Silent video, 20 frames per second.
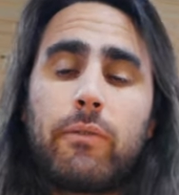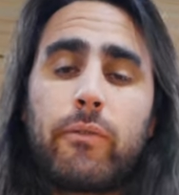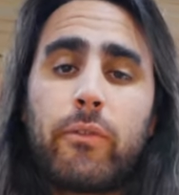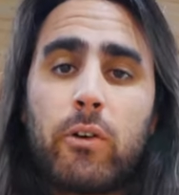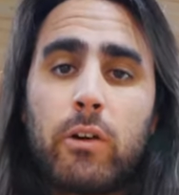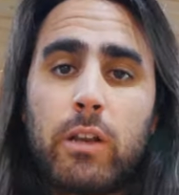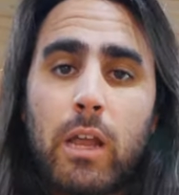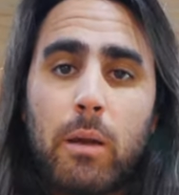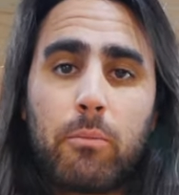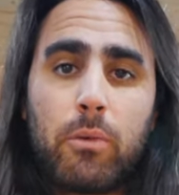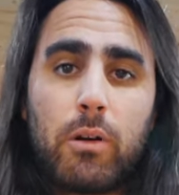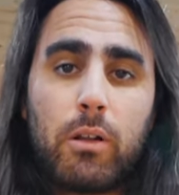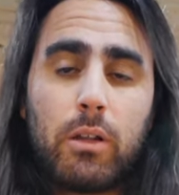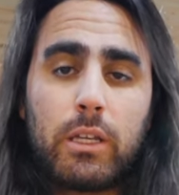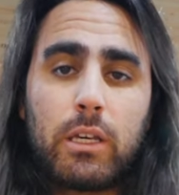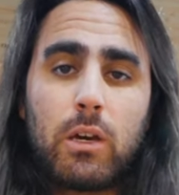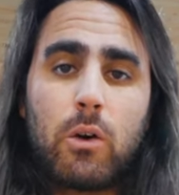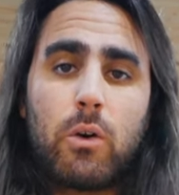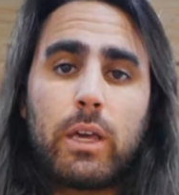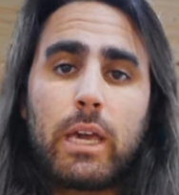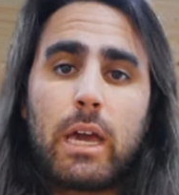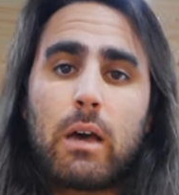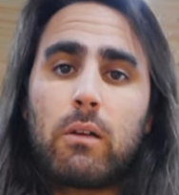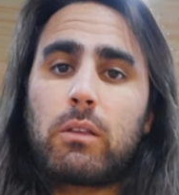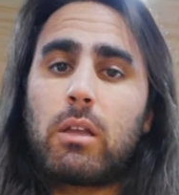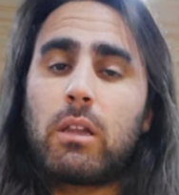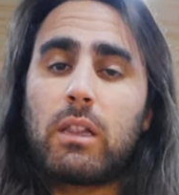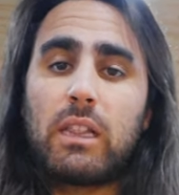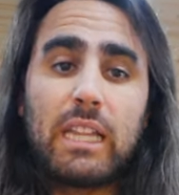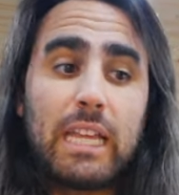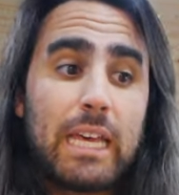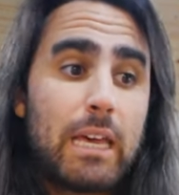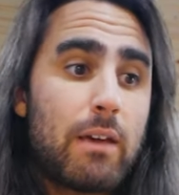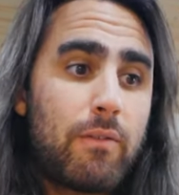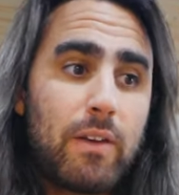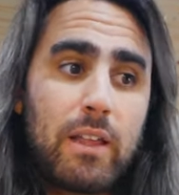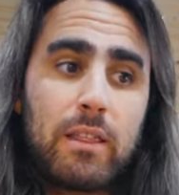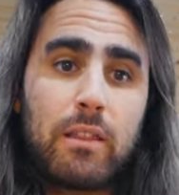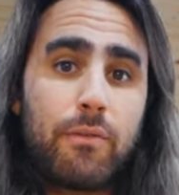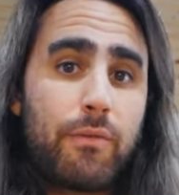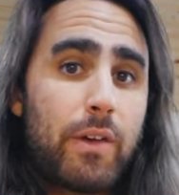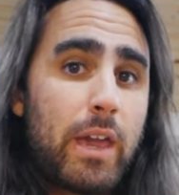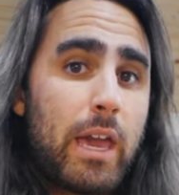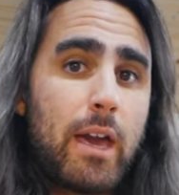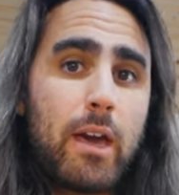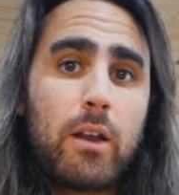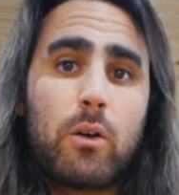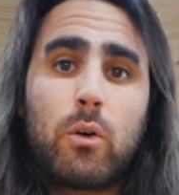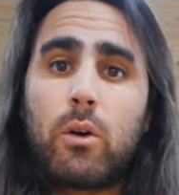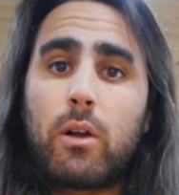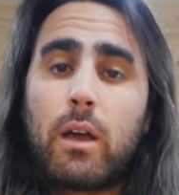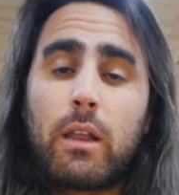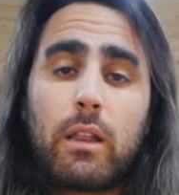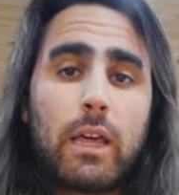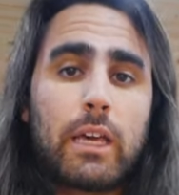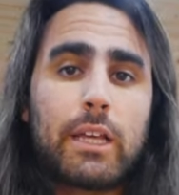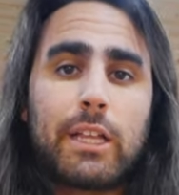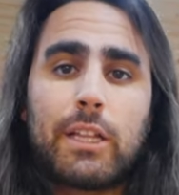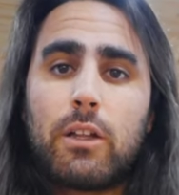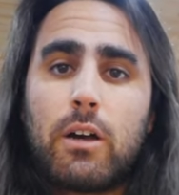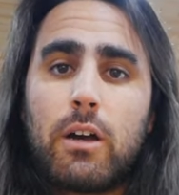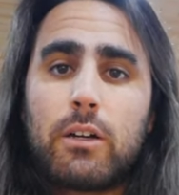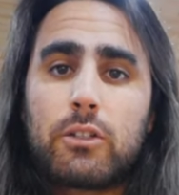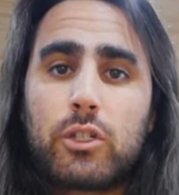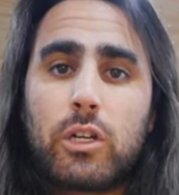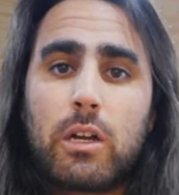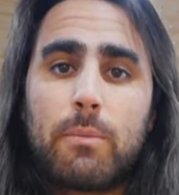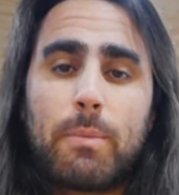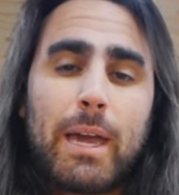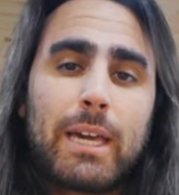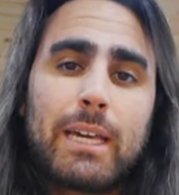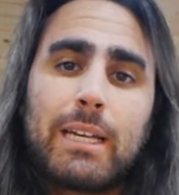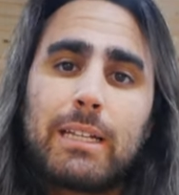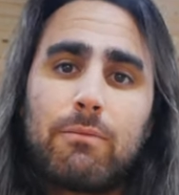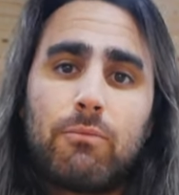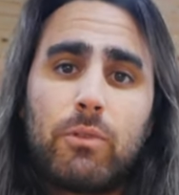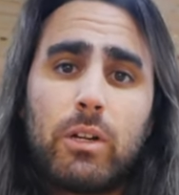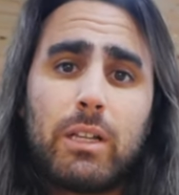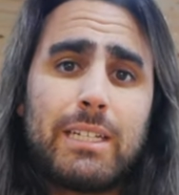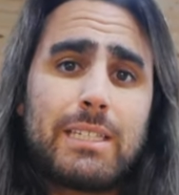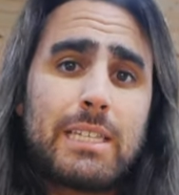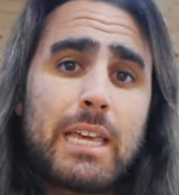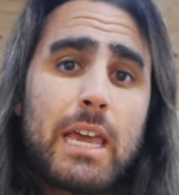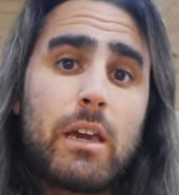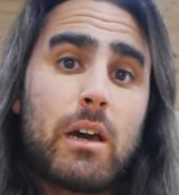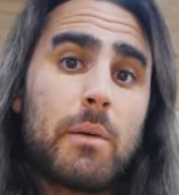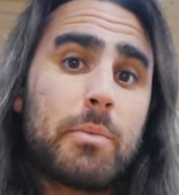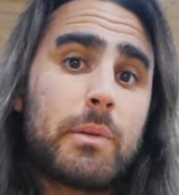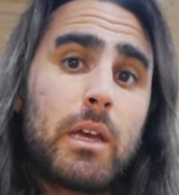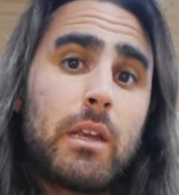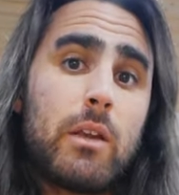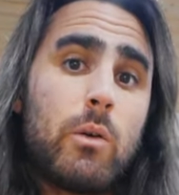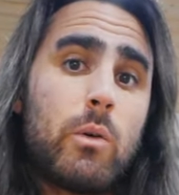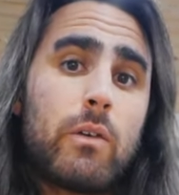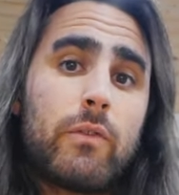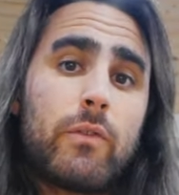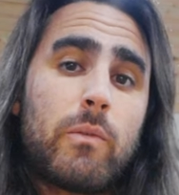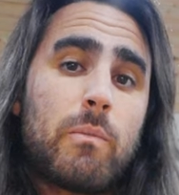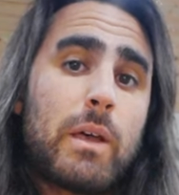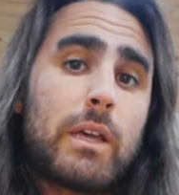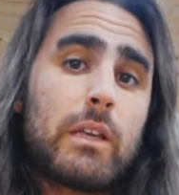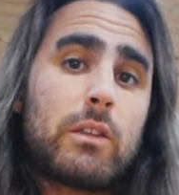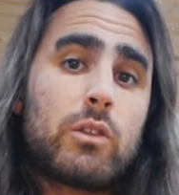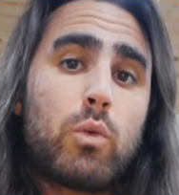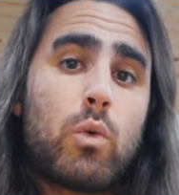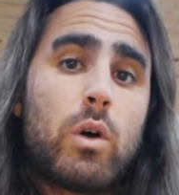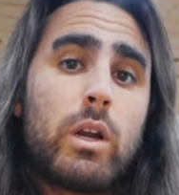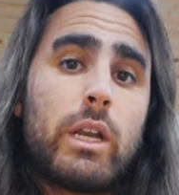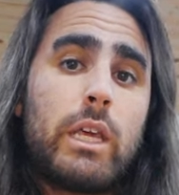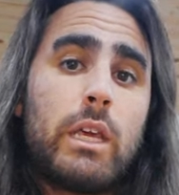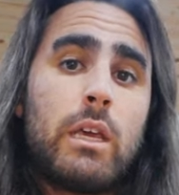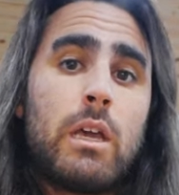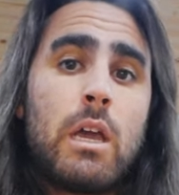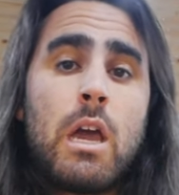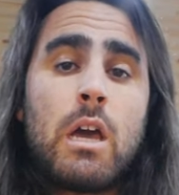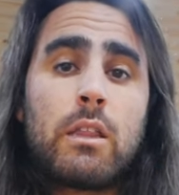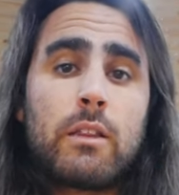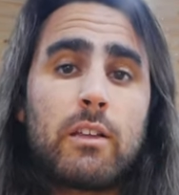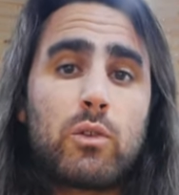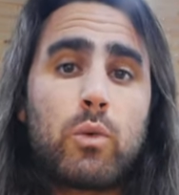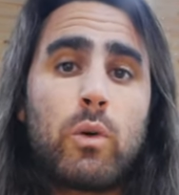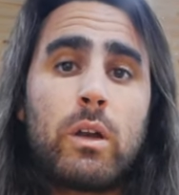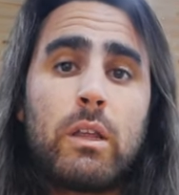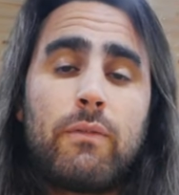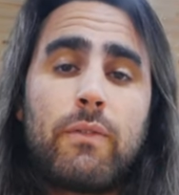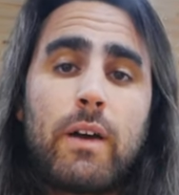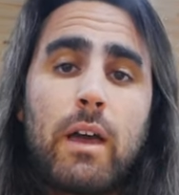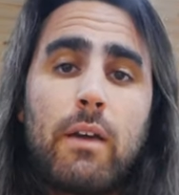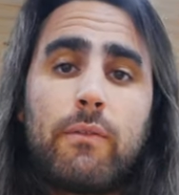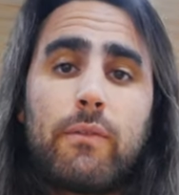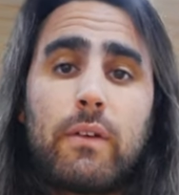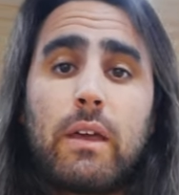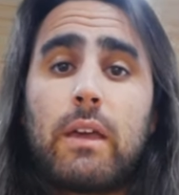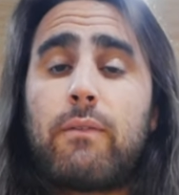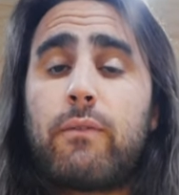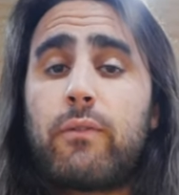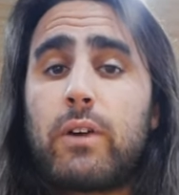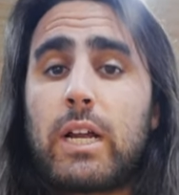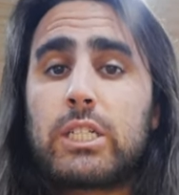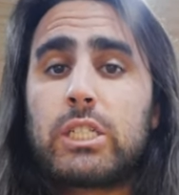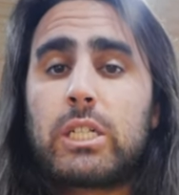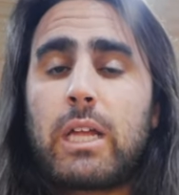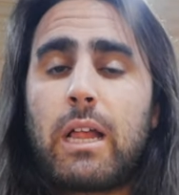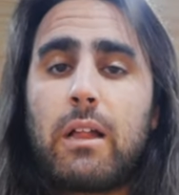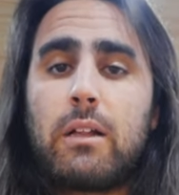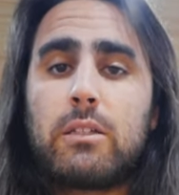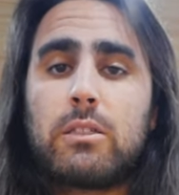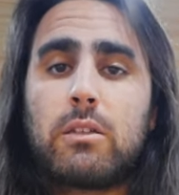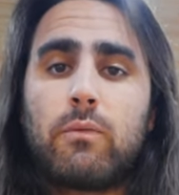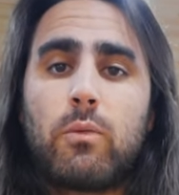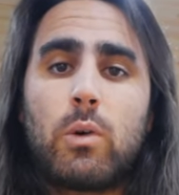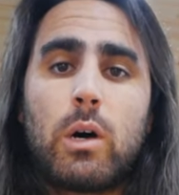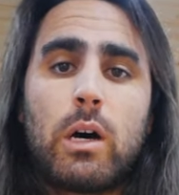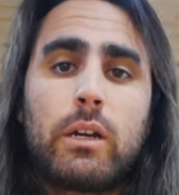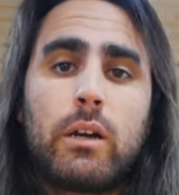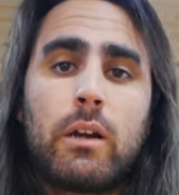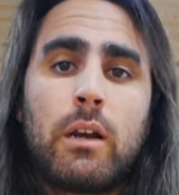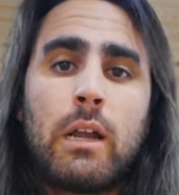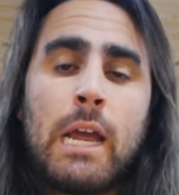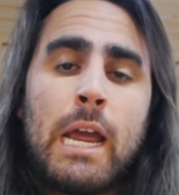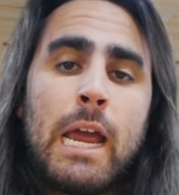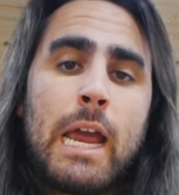full and I'm really going out to live in the van or on like a long trip, I could really take up to anywhere from like 20 to 25 fresh gallons of water.